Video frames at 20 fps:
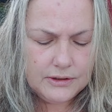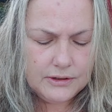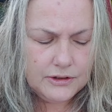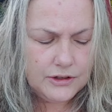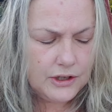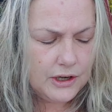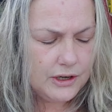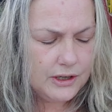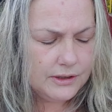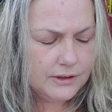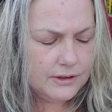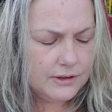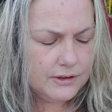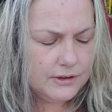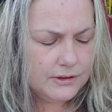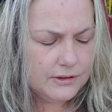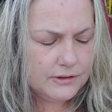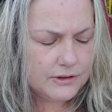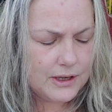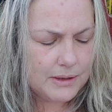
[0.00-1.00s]
John
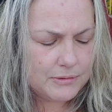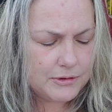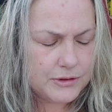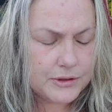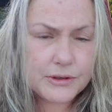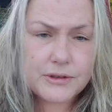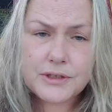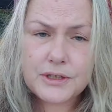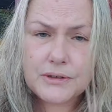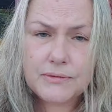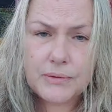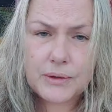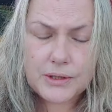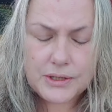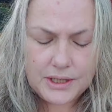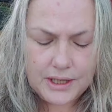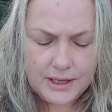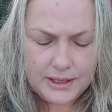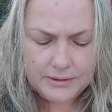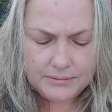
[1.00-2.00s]
chapter 13,
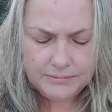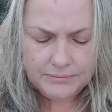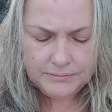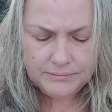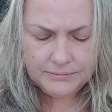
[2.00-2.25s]
verse 8,